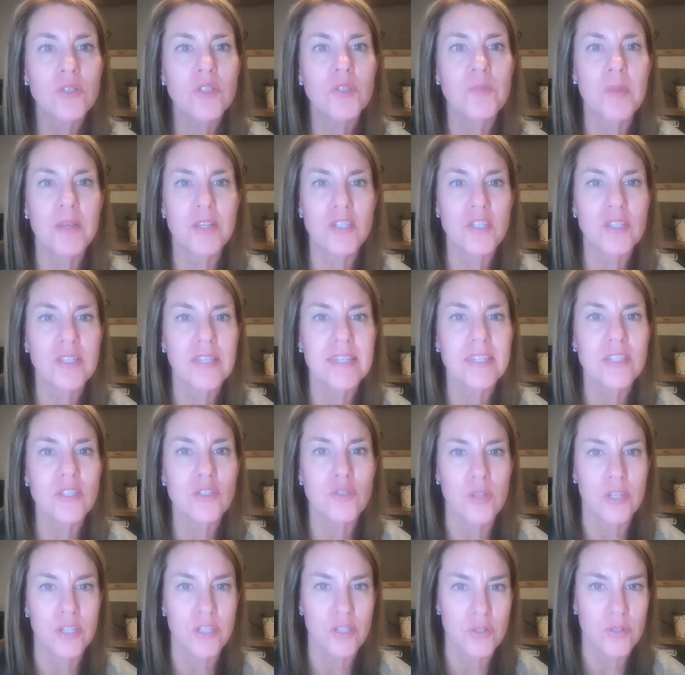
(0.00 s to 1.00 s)
are specialized
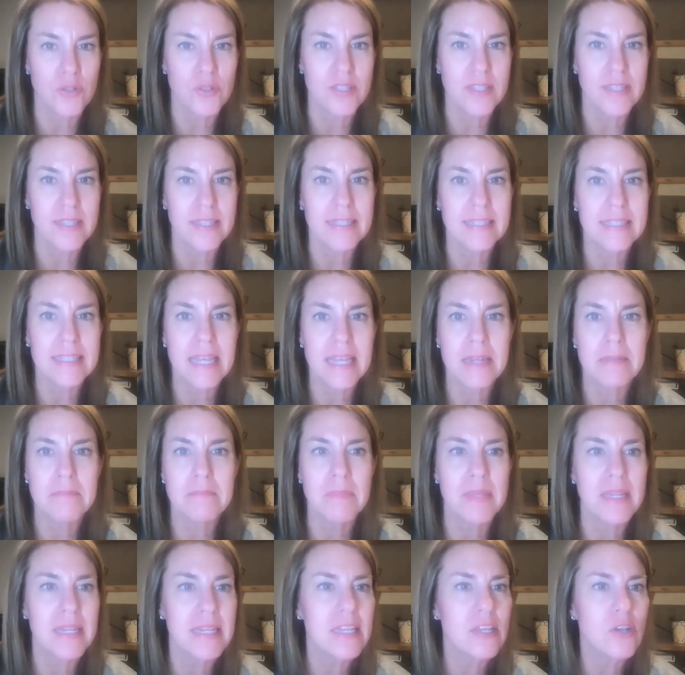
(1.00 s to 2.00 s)
structures that contain
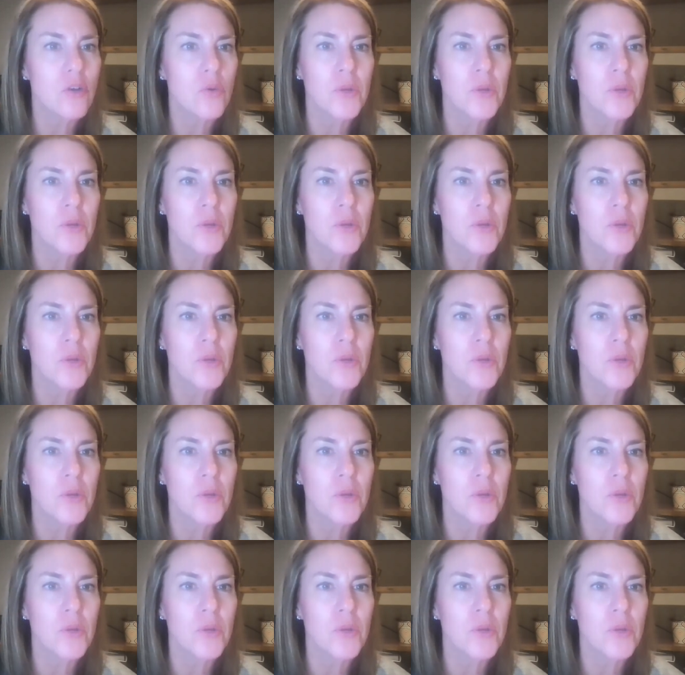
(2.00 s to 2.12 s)
many